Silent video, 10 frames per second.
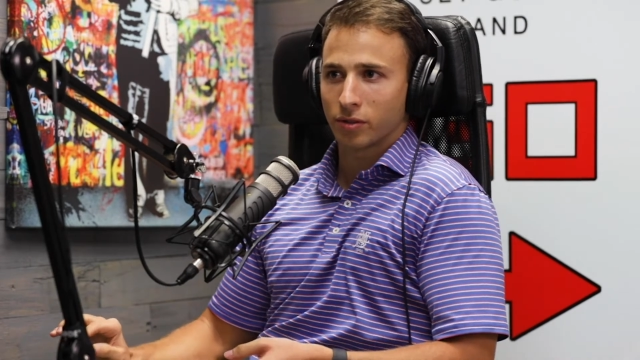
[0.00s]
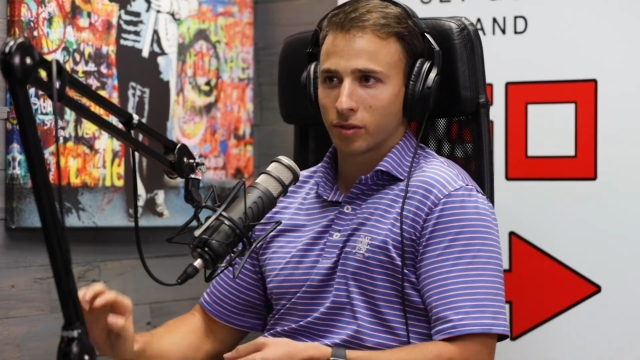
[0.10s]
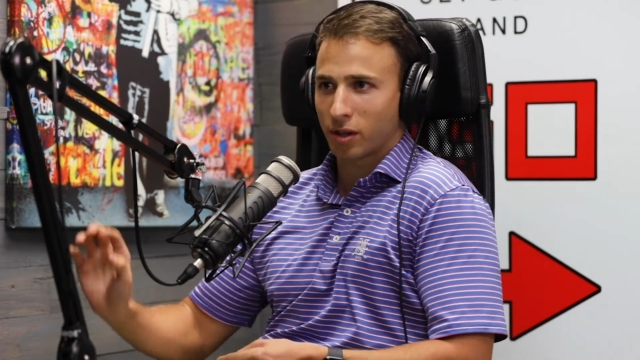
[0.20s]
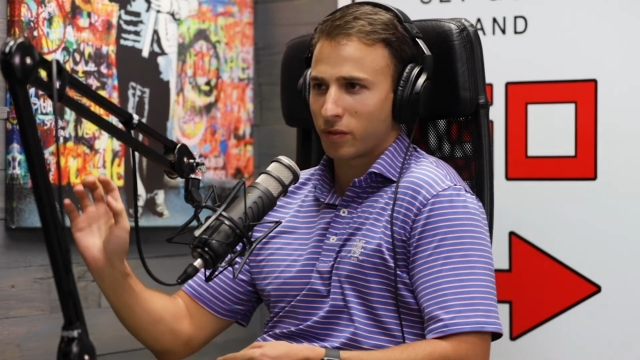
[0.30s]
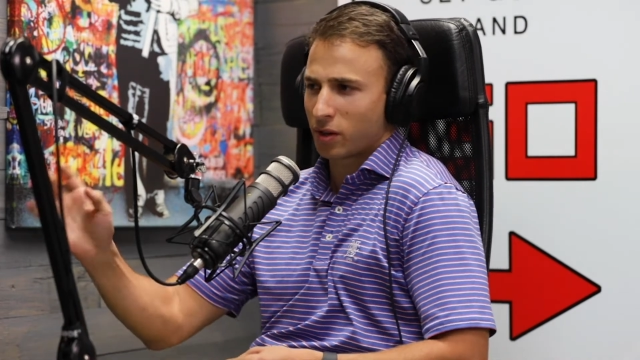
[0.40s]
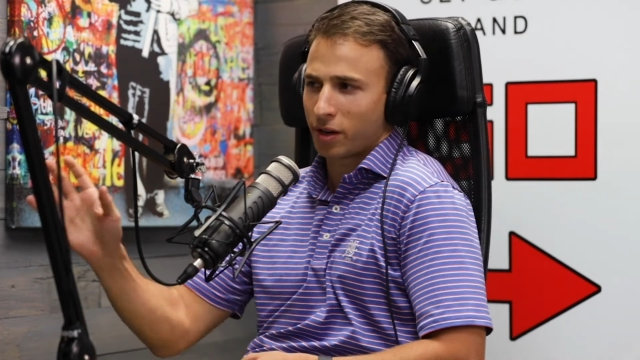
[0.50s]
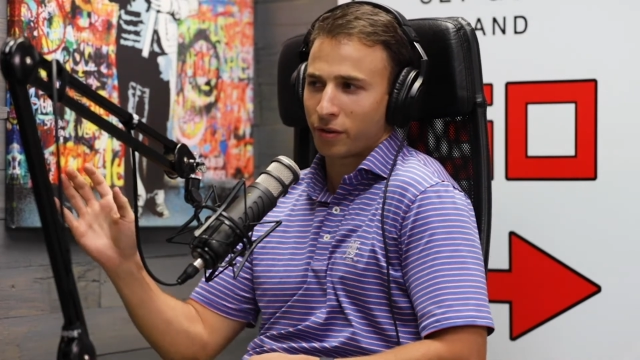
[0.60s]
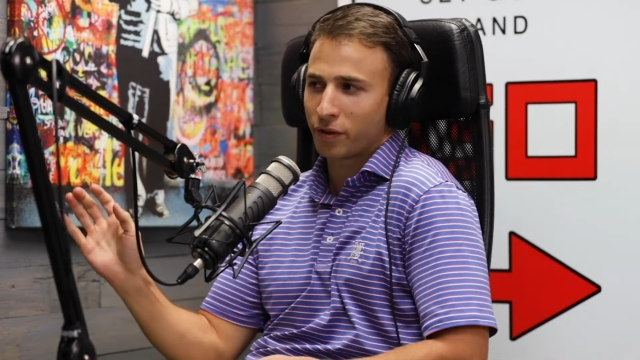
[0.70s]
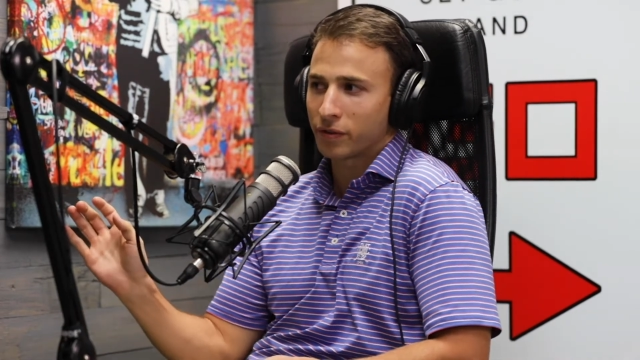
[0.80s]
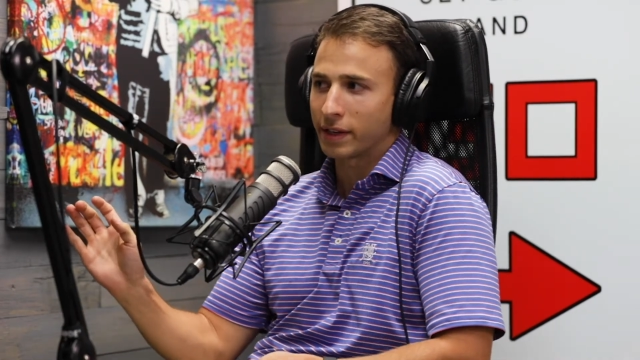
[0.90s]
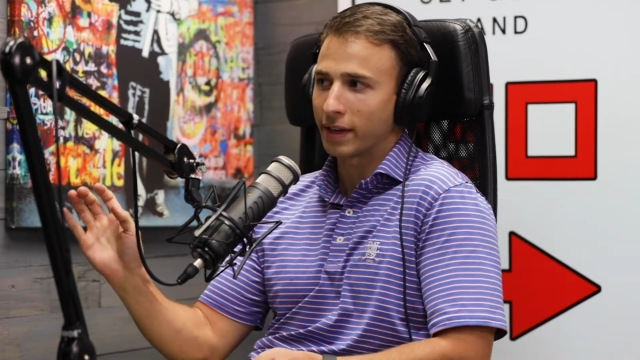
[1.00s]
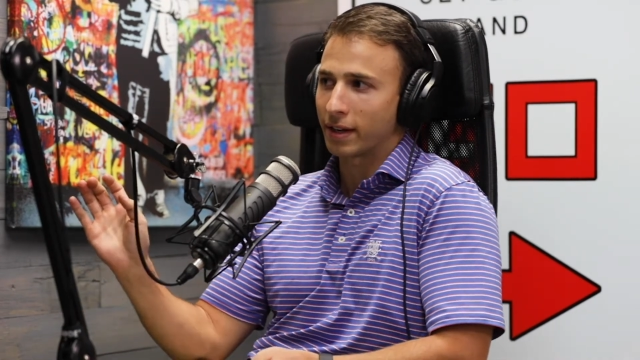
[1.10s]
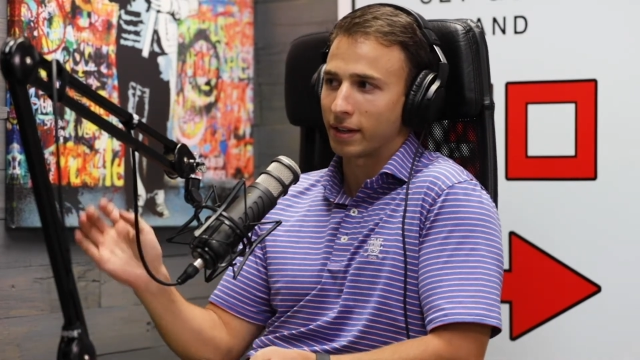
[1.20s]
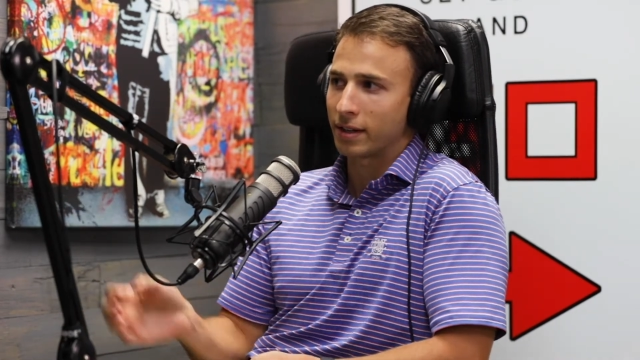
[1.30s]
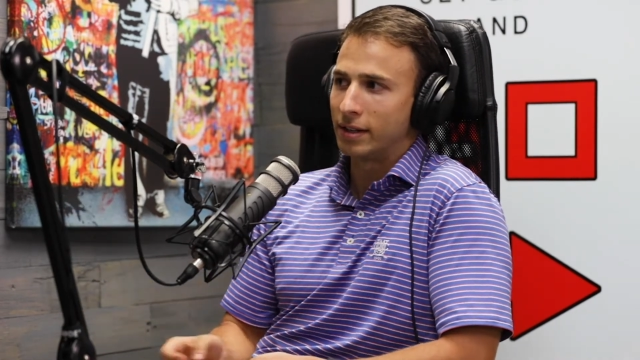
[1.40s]
They'll give you
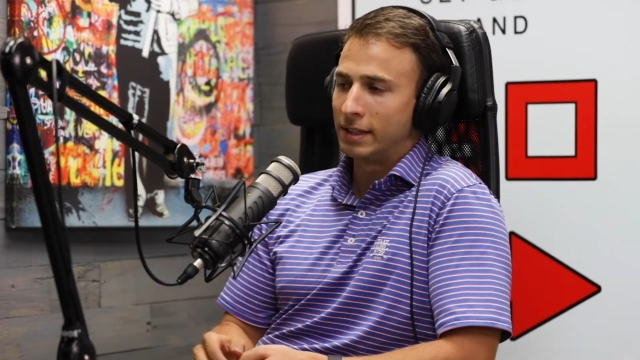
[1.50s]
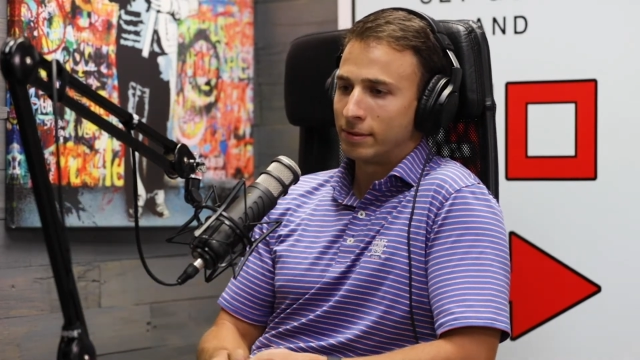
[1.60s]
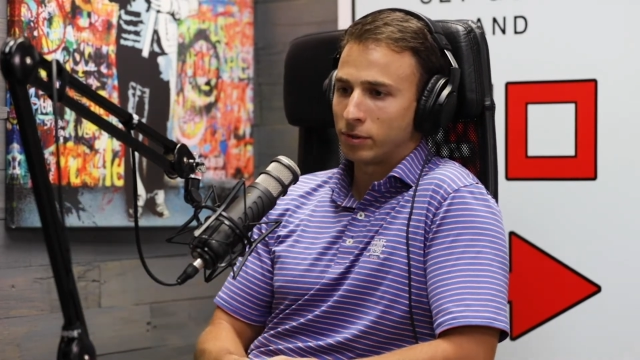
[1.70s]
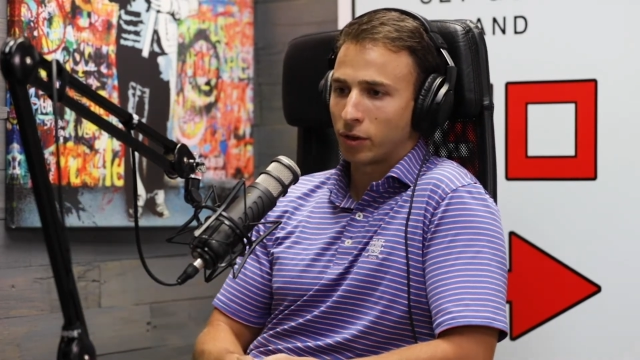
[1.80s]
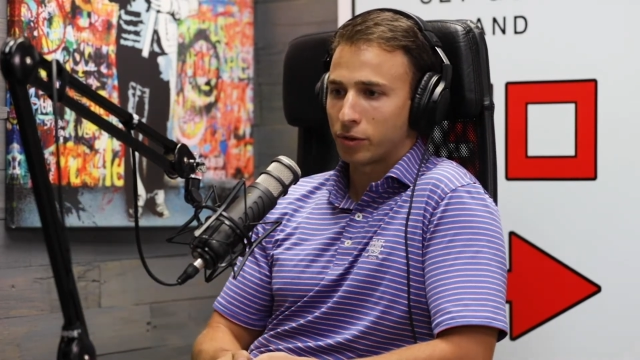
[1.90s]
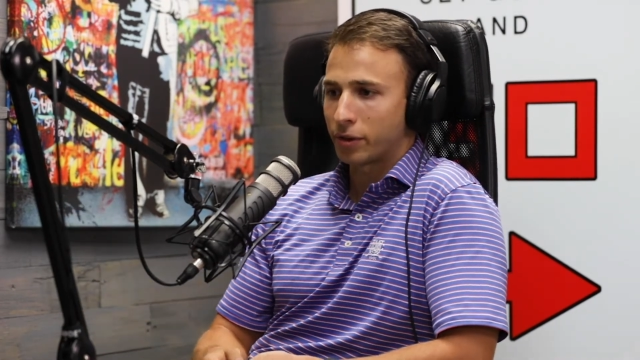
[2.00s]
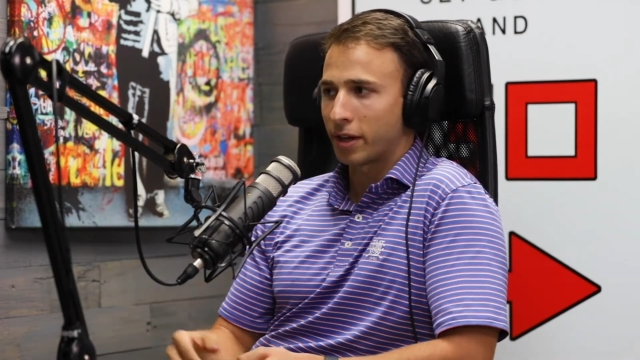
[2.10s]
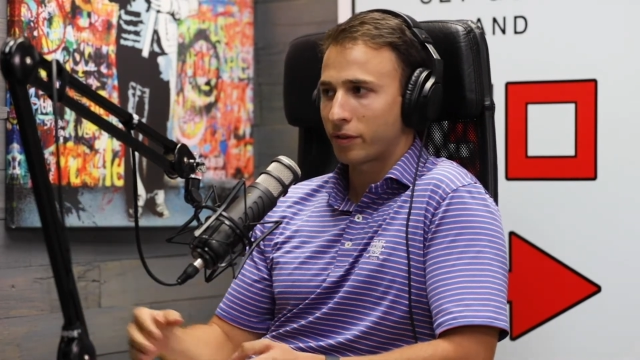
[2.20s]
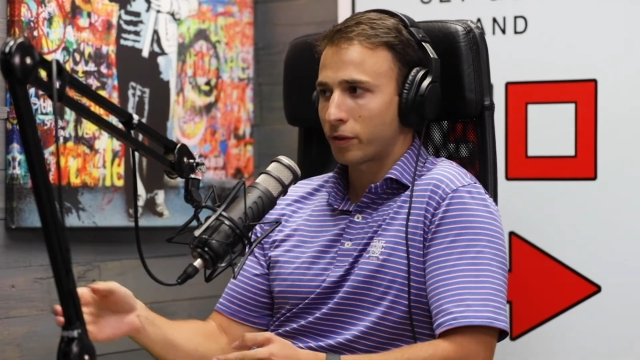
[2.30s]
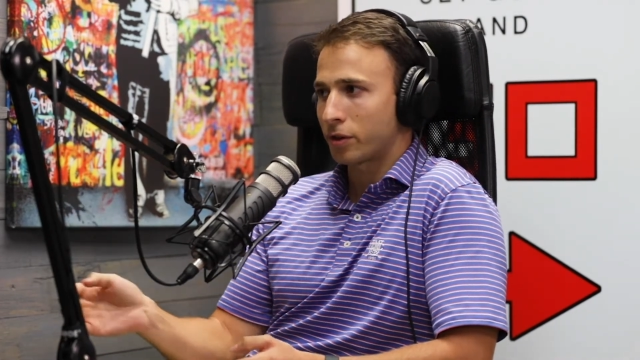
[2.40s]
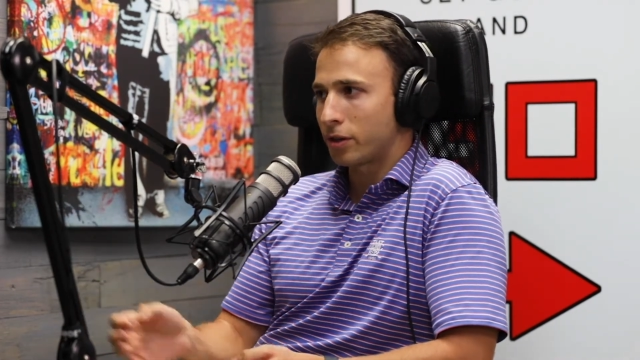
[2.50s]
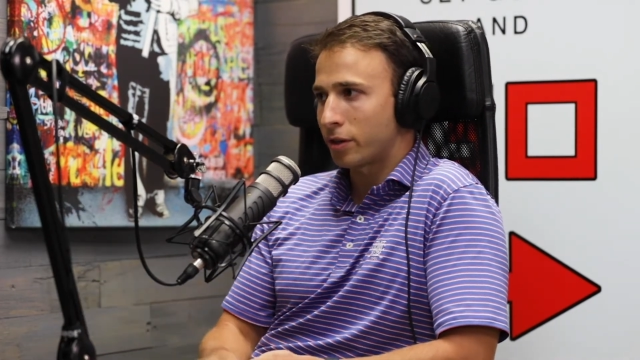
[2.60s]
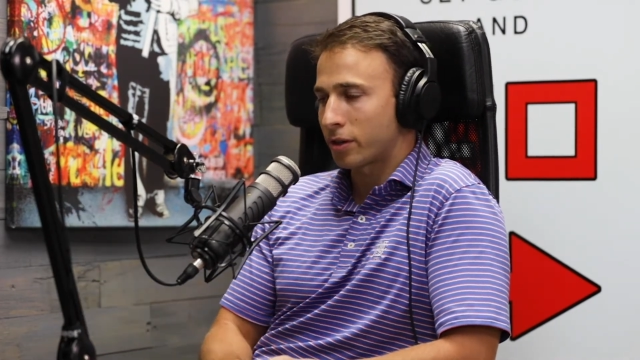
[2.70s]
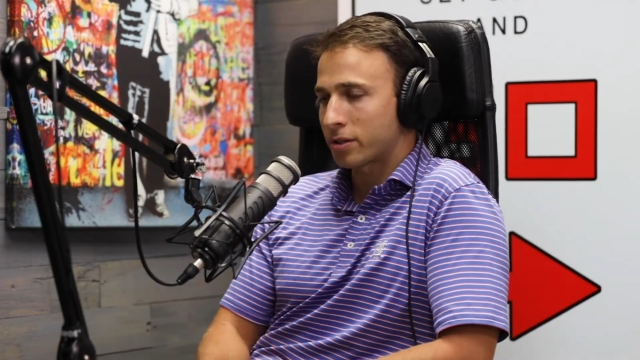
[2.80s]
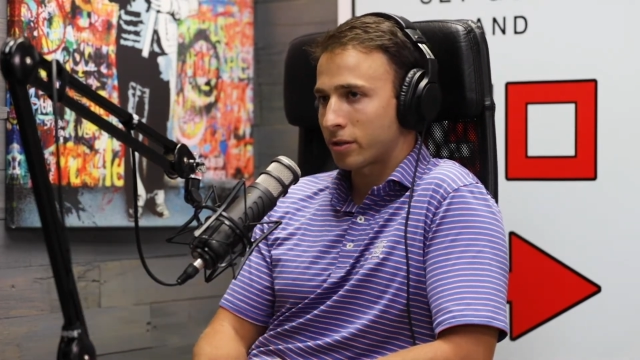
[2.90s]
150K, and you get it for a
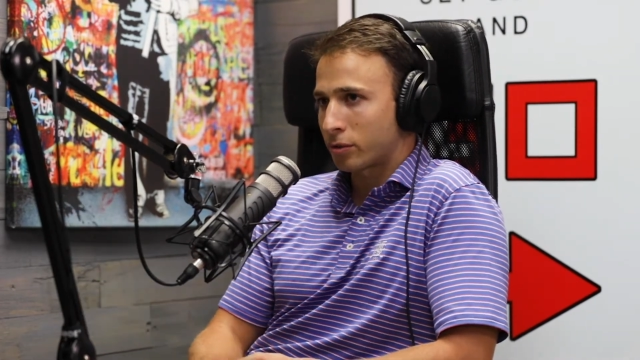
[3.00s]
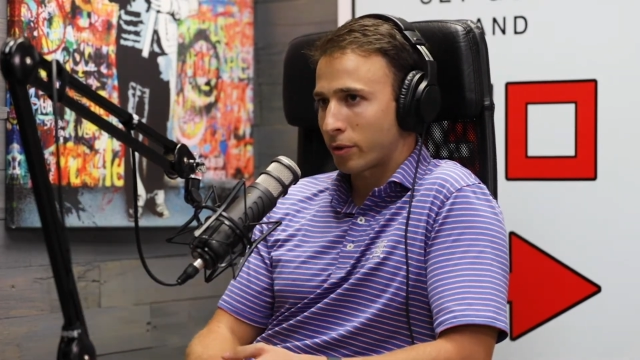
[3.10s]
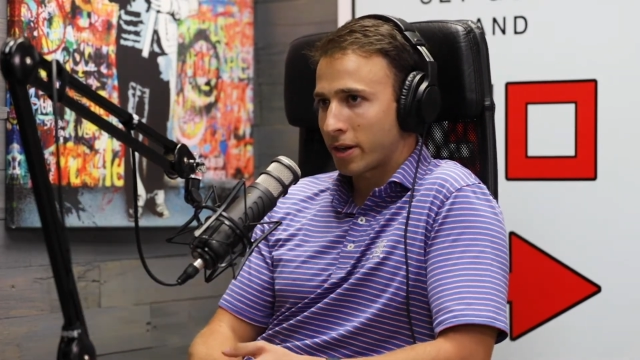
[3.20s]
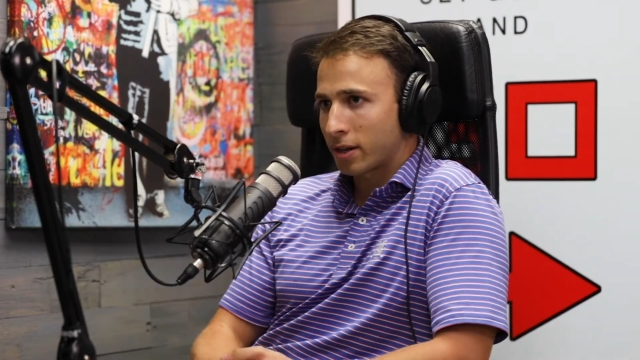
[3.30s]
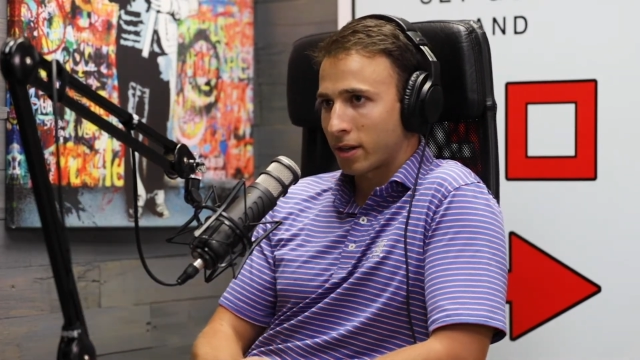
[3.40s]
year at a certain rate,